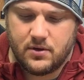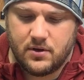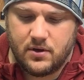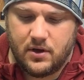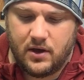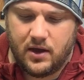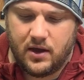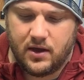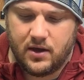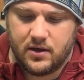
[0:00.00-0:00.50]

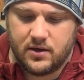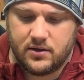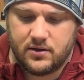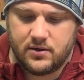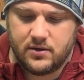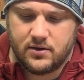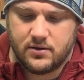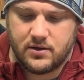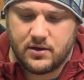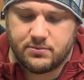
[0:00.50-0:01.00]
and
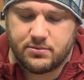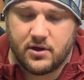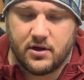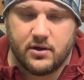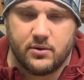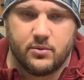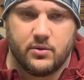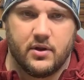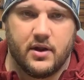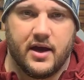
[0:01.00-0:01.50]
that probably
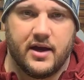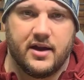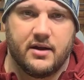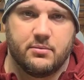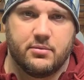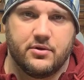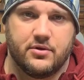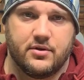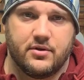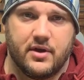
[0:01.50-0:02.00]
would line up
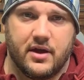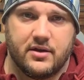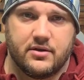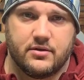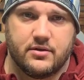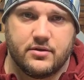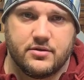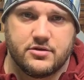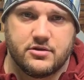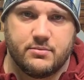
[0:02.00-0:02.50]
with the end of
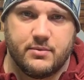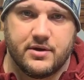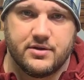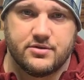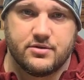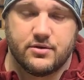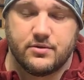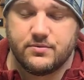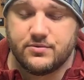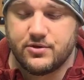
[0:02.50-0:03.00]
their
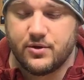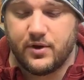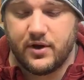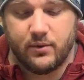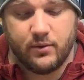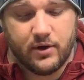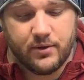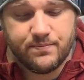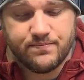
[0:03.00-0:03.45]
semester. So anyway,